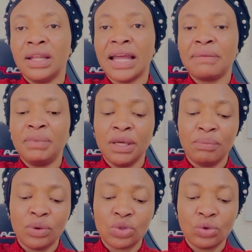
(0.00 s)
like,
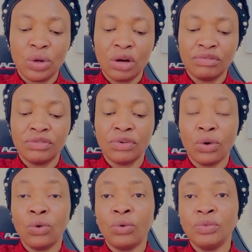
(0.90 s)
people should love you
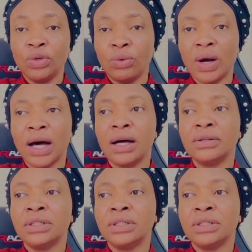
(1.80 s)
for whom you are.